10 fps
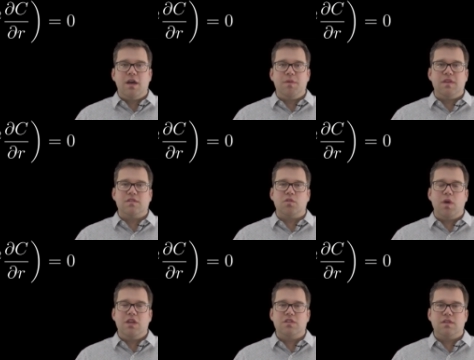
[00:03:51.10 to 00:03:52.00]
um, in this
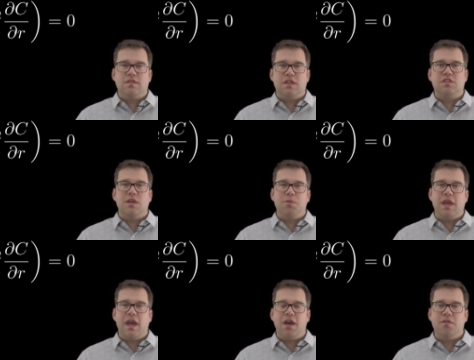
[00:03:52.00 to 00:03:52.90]
equation such that
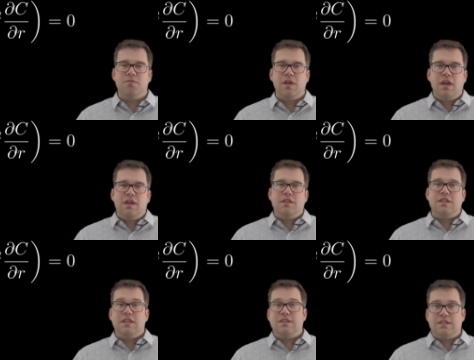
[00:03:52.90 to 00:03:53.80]
we have
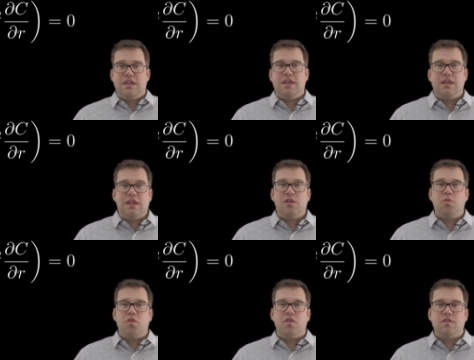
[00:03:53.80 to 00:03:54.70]
dc
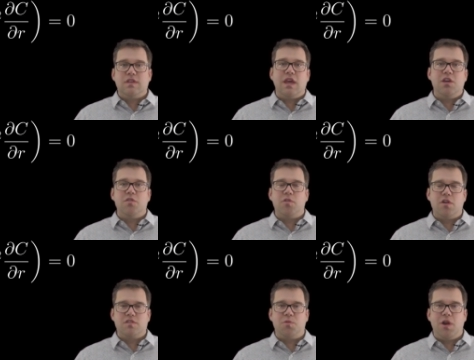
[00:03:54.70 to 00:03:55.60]
equals a over
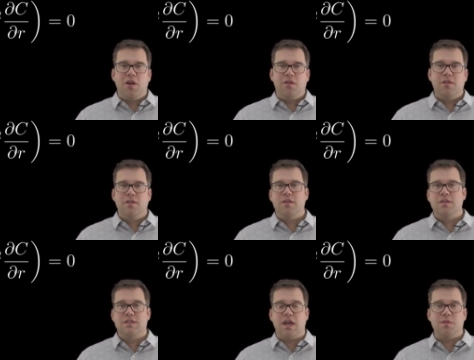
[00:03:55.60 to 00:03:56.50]
r squared
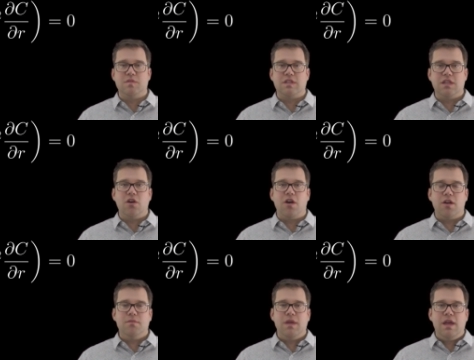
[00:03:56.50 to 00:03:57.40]
times
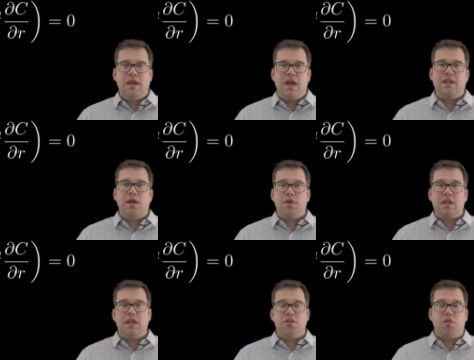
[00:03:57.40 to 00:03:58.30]
dr. And now we
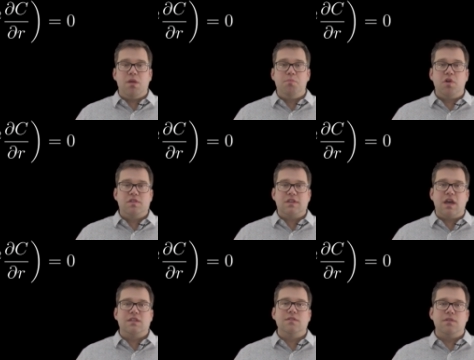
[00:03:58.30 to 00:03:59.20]
can integrate both
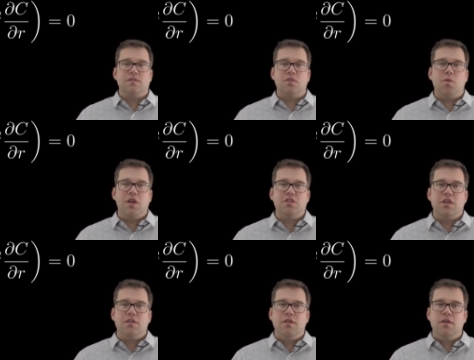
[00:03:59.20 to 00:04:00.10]
sides of this
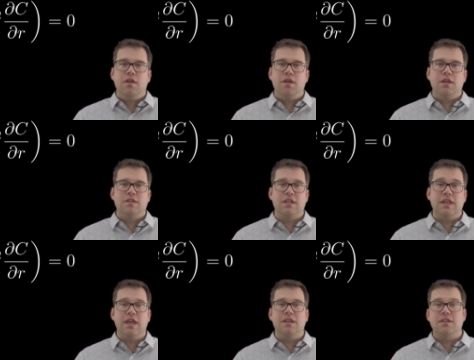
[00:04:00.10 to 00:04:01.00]
equation to
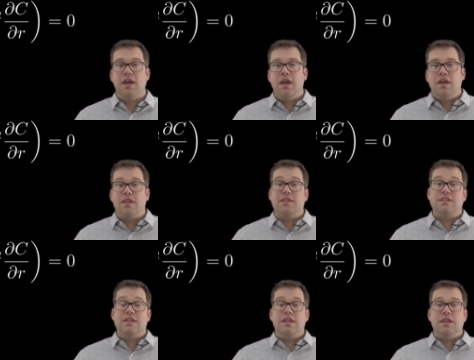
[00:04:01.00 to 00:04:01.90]
get that
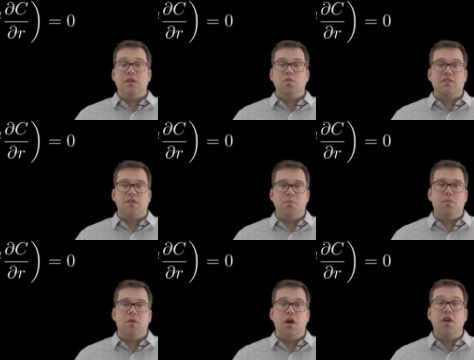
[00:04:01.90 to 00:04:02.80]
C equals
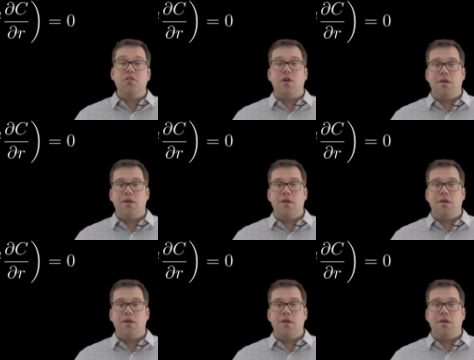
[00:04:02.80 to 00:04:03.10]
some other